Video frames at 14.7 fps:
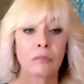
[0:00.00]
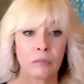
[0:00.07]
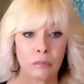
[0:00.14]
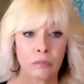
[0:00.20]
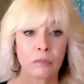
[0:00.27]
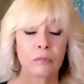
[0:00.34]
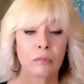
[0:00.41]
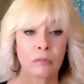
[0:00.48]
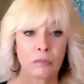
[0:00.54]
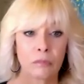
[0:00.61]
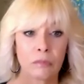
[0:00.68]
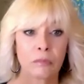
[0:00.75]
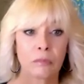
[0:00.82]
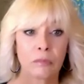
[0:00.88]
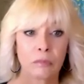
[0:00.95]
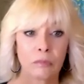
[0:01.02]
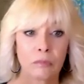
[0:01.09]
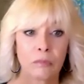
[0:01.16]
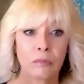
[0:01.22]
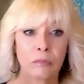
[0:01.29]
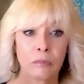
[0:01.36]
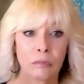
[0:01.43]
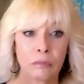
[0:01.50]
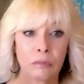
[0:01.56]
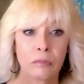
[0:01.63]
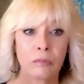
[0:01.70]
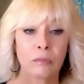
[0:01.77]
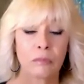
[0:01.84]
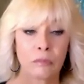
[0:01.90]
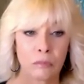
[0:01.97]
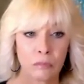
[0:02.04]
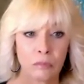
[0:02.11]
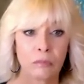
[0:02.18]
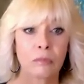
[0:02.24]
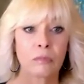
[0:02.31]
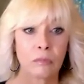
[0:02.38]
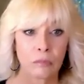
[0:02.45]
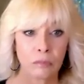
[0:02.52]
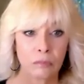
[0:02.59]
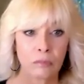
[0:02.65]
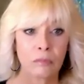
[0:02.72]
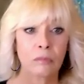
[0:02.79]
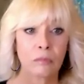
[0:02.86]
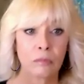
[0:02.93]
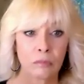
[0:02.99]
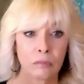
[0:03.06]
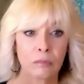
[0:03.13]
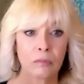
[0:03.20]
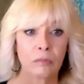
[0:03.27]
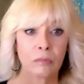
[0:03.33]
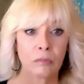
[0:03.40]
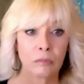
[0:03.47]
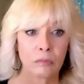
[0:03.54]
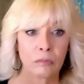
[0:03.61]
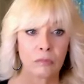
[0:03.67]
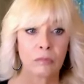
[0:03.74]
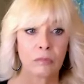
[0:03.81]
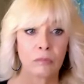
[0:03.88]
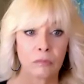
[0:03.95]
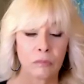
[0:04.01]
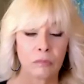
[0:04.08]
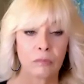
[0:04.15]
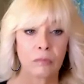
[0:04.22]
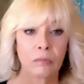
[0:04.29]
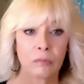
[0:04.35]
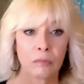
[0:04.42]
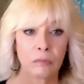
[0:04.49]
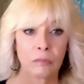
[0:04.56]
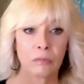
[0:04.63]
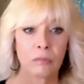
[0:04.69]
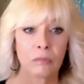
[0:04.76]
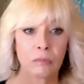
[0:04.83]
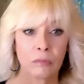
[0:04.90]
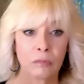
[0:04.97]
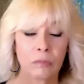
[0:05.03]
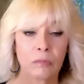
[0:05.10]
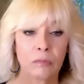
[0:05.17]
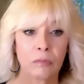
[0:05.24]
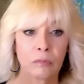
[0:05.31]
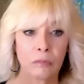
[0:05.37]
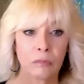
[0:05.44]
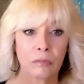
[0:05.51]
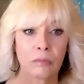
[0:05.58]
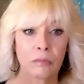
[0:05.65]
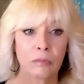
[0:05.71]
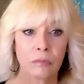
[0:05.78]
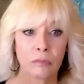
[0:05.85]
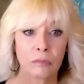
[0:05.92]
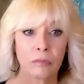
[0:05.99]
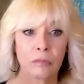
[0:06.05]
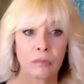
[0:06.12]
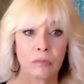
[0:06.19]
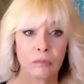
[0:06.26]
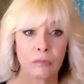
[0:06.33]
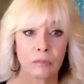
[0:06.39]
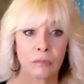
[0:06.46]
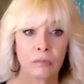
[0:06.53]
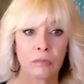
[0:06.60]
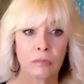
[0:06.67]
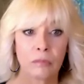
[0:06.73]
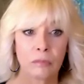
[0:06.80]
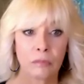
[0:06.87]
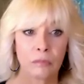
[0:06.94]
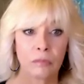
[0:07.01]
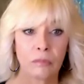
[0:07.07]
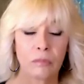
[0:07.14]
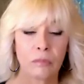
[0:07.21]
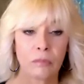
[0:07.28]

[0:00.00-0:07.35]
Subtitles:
The person shown says nothing.